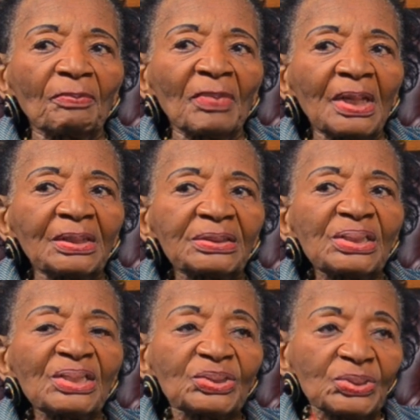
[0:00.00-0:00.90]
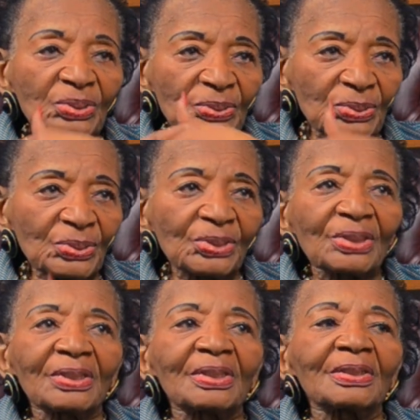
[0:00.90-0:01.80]
than me, teachers,
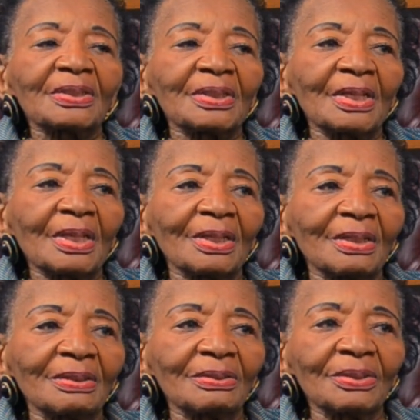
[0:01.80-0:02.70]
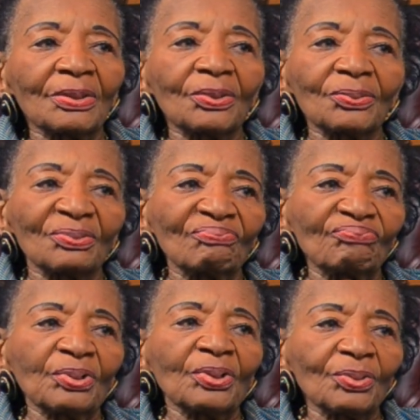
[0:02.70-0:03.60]
they,
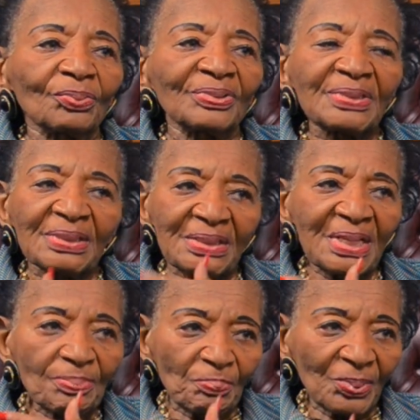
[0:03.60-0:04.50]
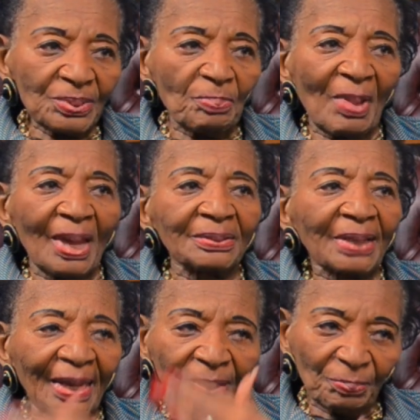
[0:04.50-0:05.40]
refer with deep respect
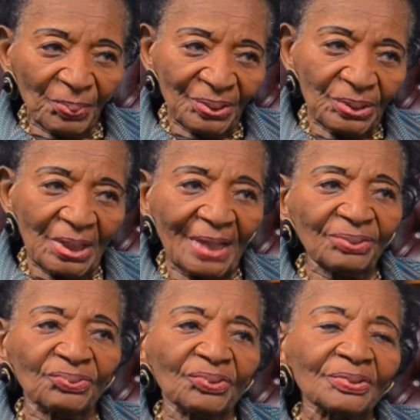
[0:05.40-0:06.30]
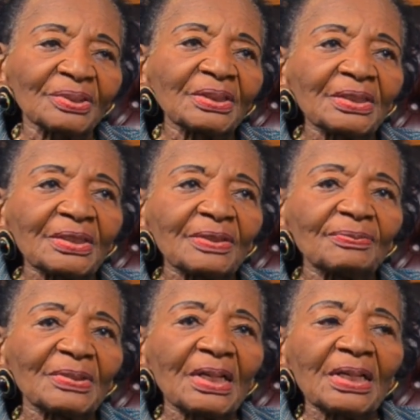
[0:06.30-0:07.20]
and appreciation
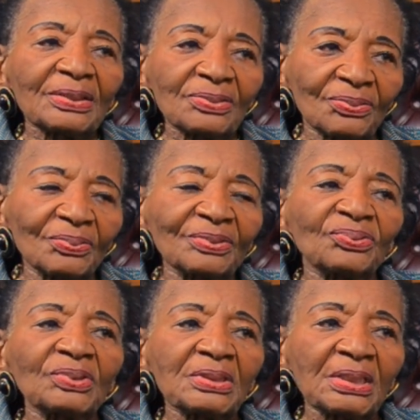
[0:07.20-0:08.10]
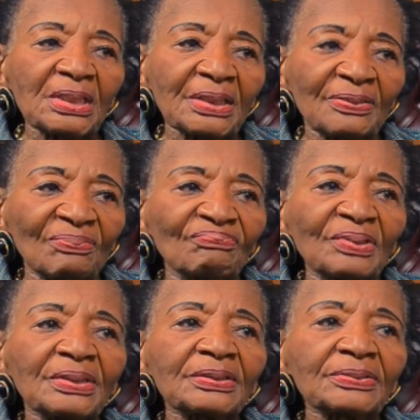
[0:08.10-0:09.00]
because of what she did in the
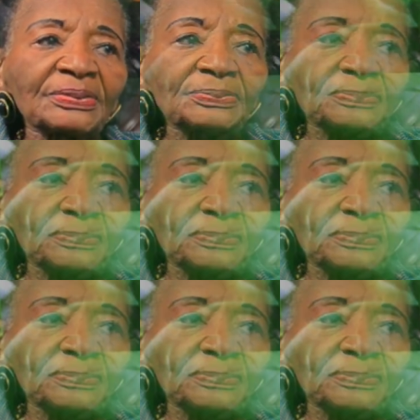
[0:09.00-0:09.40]
field.